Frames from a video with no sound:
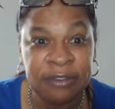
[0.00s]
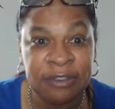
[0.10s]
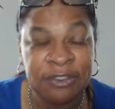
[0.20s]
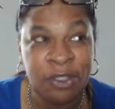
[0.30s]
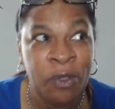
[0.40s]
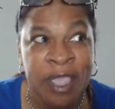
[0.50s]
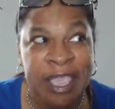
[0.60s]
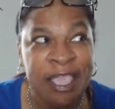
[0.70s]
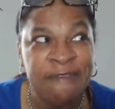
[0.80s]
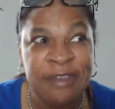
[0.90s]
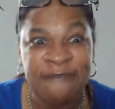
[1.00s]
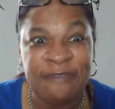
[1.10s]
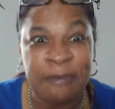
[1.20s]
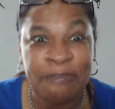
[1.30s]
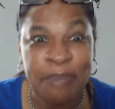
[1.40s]
So even if
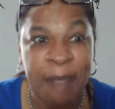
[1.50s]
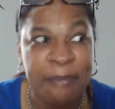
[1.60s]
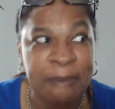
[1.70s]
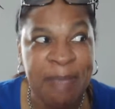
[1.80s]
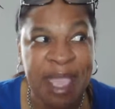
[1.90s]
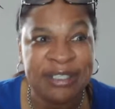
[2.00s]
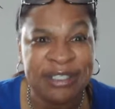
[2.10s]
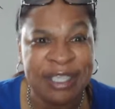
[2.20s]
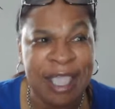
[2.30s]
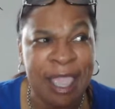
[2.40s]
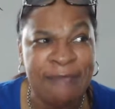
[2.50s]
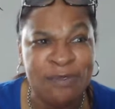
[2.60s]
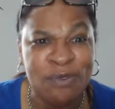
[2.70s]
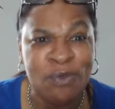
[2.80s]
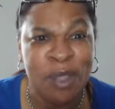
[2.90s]
the puppet master gave
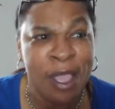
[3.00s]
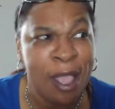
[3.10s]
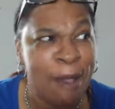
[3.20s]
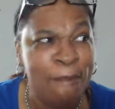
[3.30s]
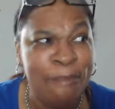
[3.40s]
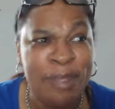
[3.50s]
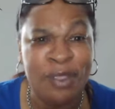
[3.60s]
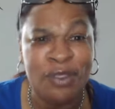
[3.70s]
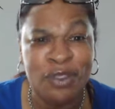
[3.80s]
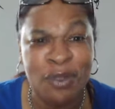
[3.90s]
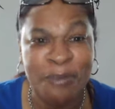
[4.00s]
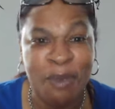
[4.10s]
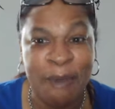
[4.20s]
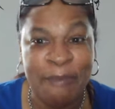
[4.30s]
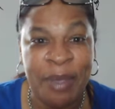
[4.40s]
you $1 million or
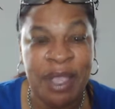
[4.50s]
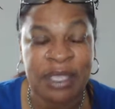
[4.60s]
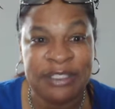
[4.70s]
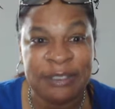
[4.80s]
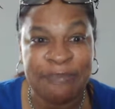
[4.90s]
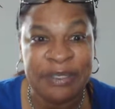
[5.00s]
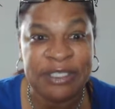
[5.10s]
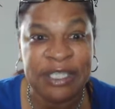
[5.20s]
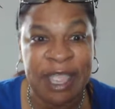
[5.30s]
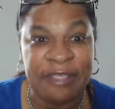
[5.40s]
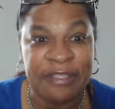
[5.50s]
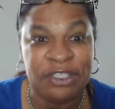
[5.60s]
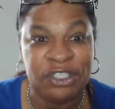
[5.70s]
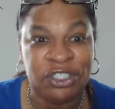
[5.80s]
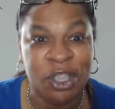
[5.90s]
more bucks to put together
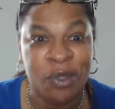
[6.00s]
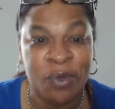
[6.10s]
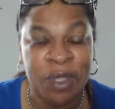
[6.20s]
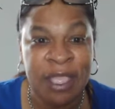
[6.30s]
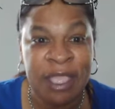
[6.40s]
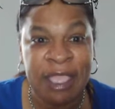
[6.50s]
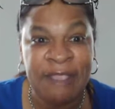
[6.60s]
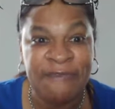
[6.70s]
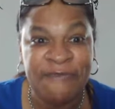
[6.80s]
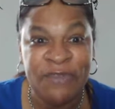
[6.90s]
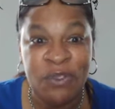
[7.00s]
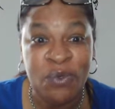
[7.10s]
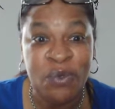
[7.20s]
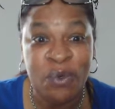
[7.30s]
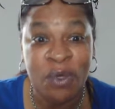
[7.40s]
a show, if
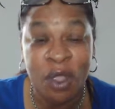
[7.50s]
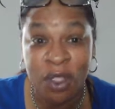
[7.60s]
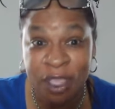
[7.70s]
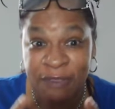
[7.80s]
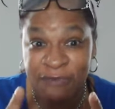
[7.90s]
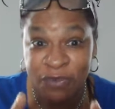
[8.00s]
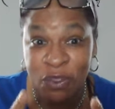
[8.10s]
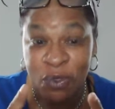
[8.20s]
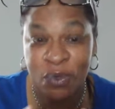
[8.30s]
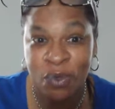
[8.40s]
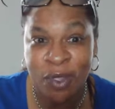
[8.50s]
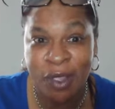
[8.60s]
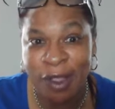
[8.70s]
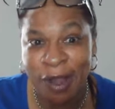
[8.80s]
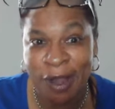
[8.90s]
you
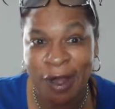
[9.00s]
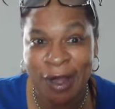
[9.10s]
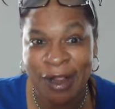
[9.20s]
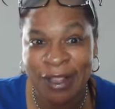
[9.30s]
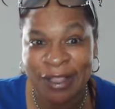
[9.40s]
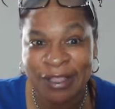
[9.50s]
are